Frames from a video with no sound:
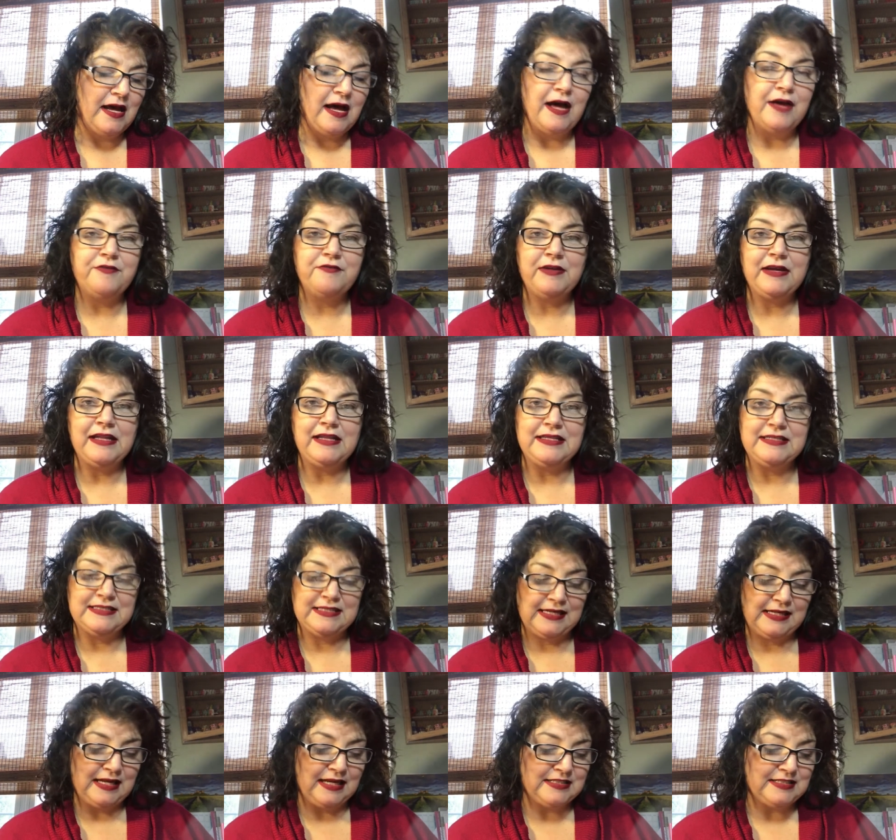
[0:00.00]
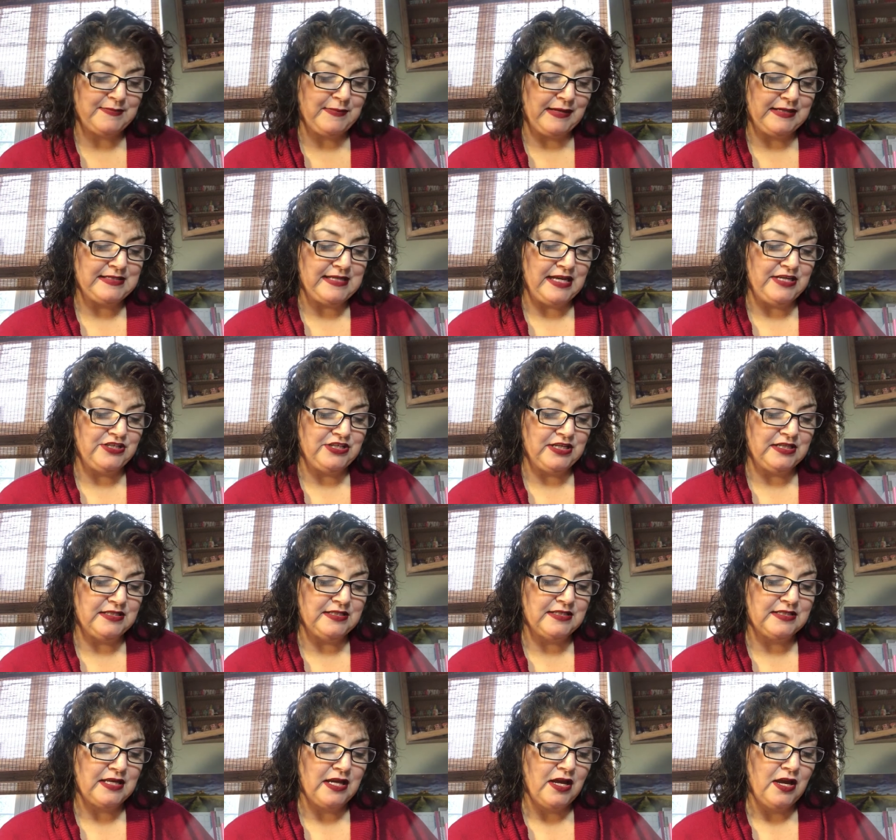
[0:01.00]
unrealistic
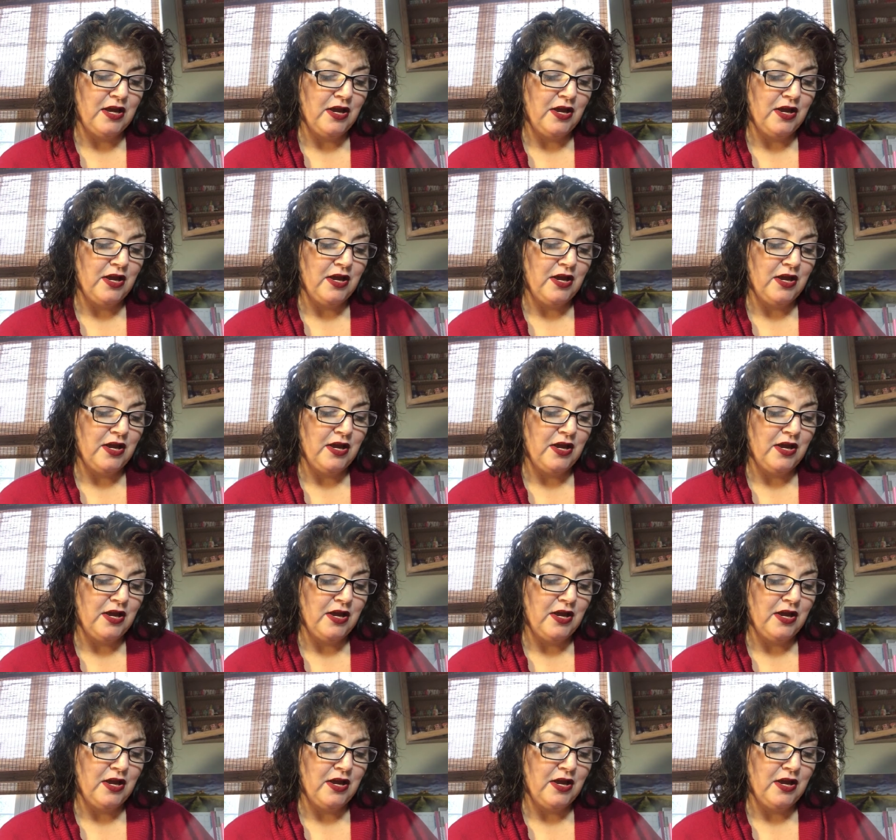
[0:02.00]
expectations,